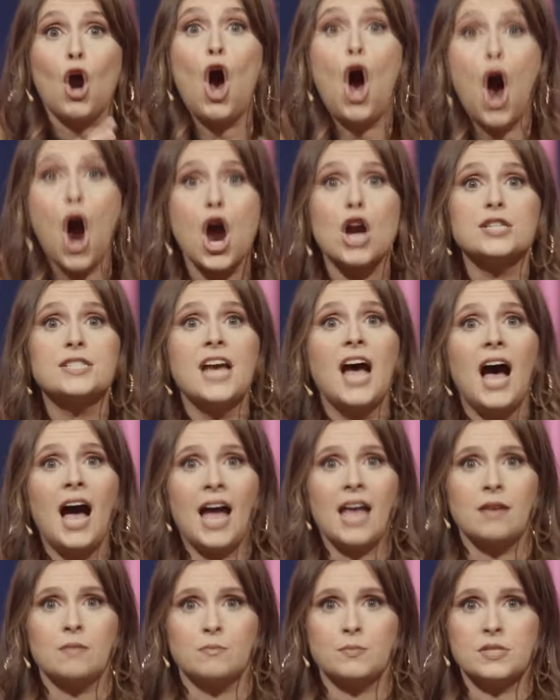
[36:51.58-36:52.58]
are
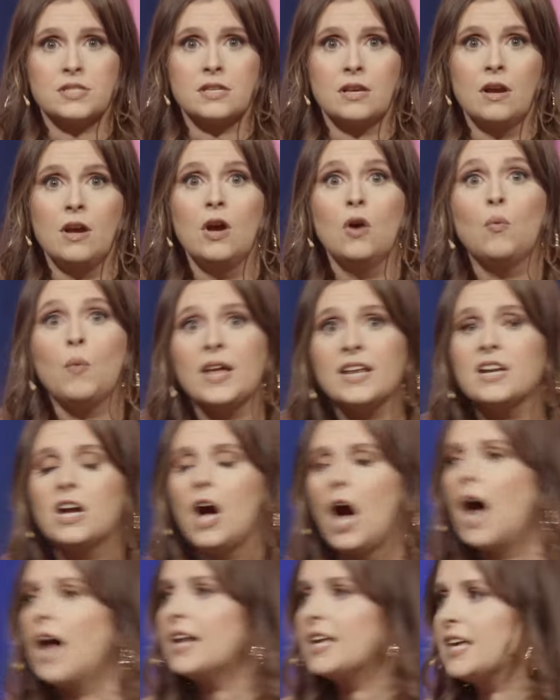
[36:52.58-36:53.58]
times when
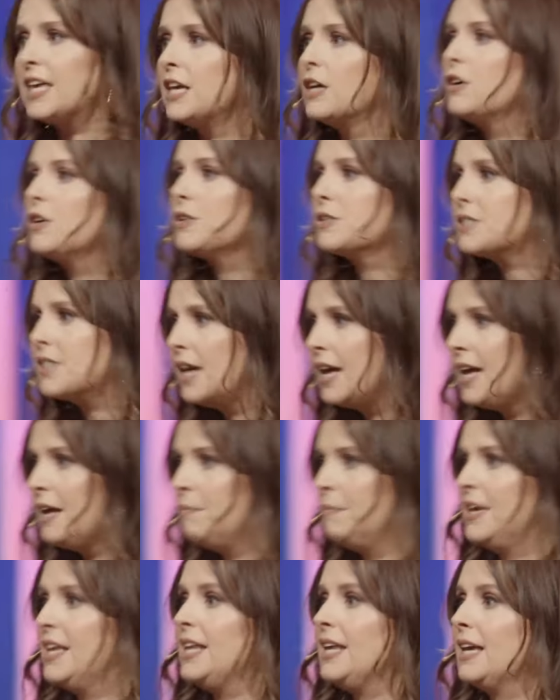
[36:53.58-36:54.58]
God heals
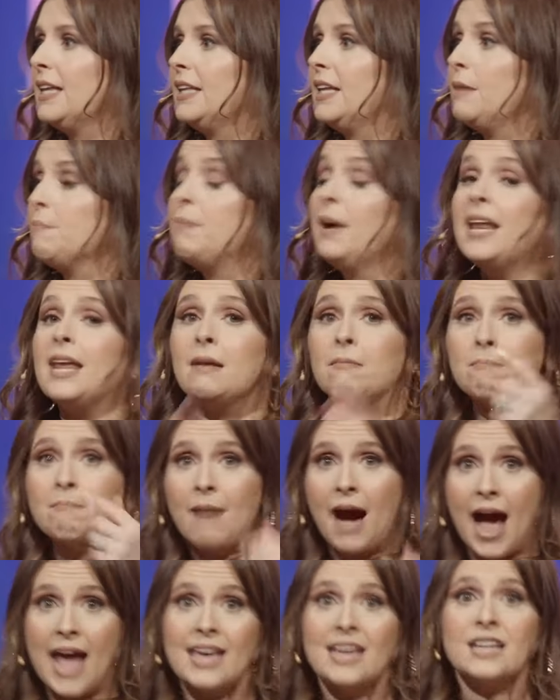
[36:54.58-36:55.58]
immediately, but in
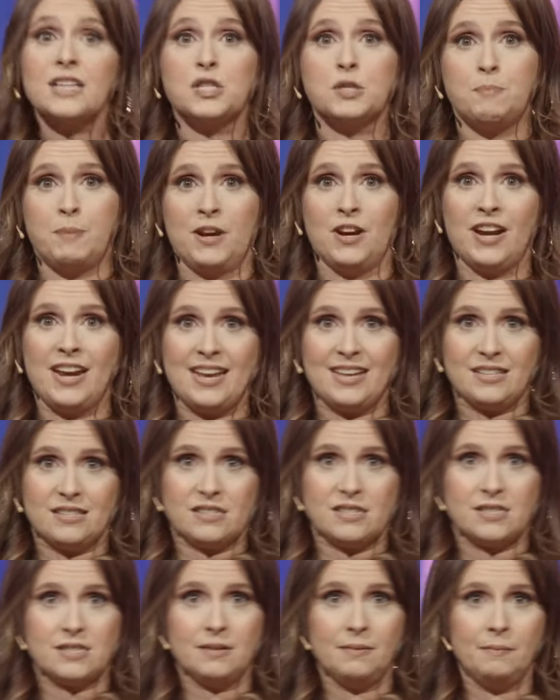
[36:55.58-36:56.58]
my
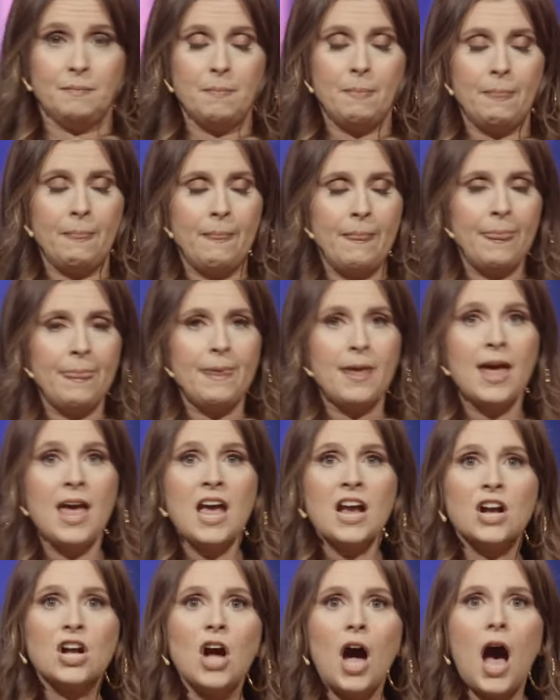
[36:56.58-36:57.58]
experience,
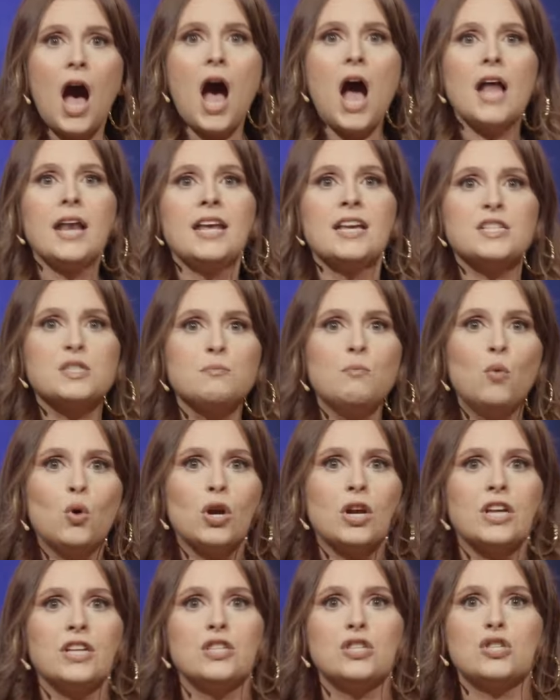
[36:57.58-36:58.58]
God is
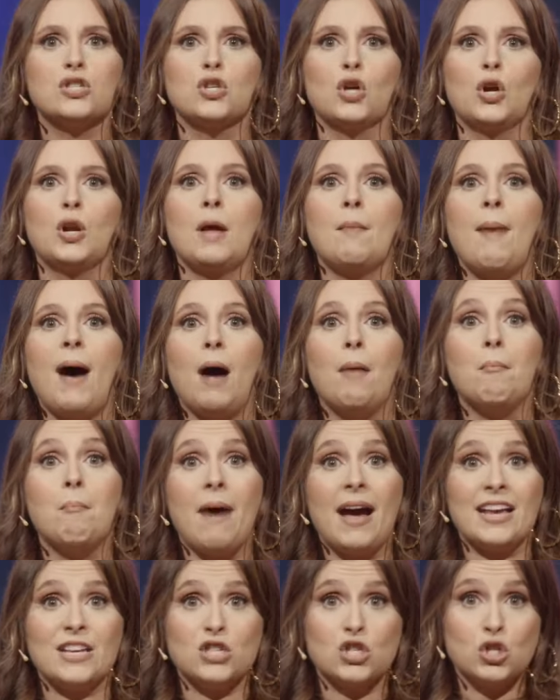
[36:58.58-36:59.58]
more concerned about
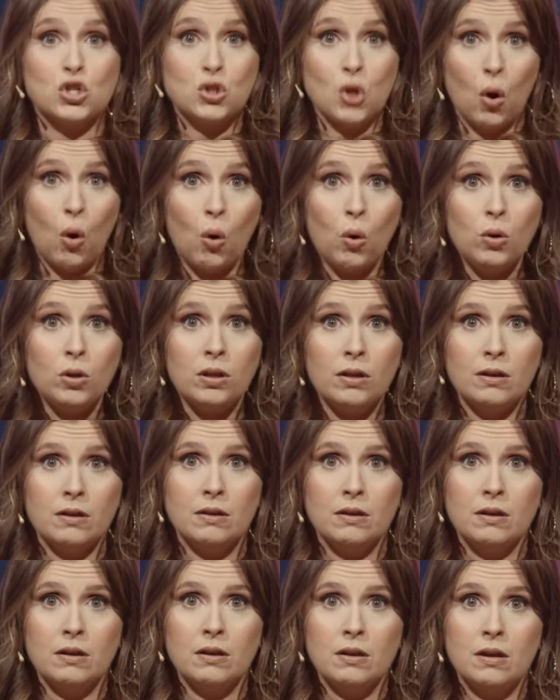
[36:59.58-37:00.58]
my soul
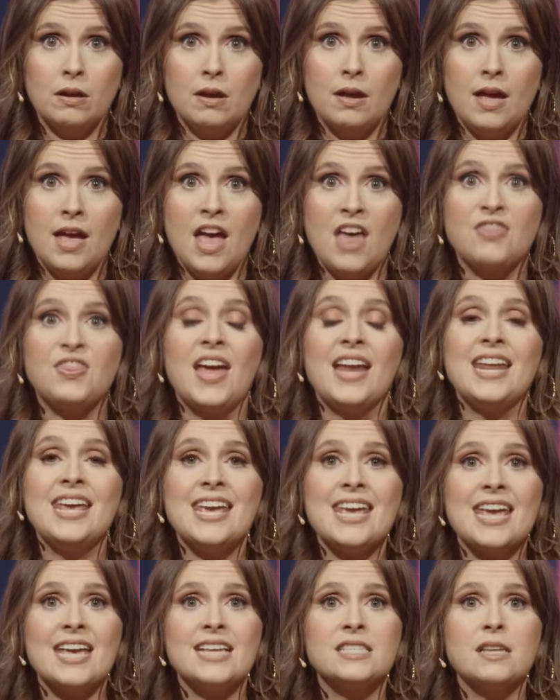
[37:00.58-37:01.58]
than
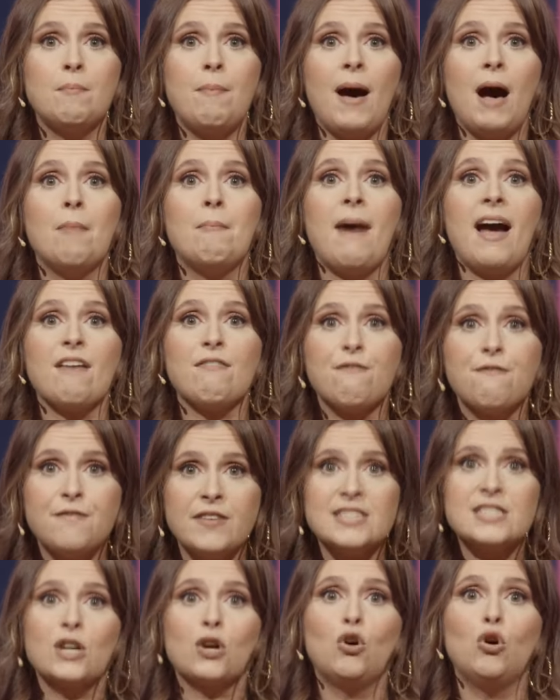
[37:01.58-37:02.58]
he is about my
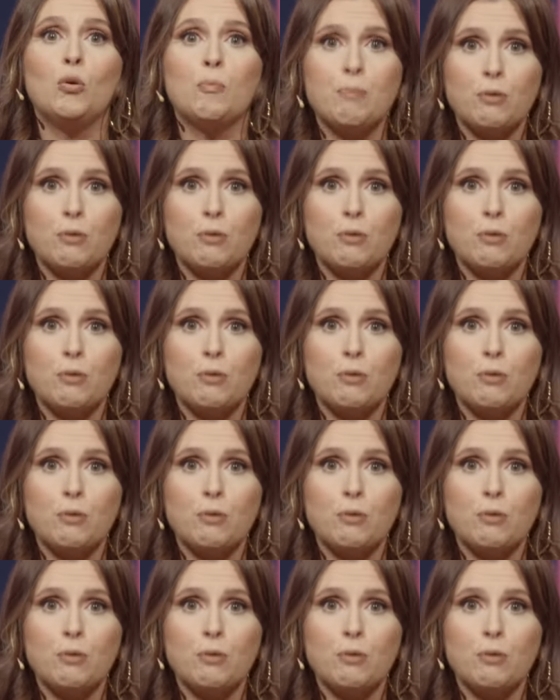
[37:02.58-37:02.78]
physical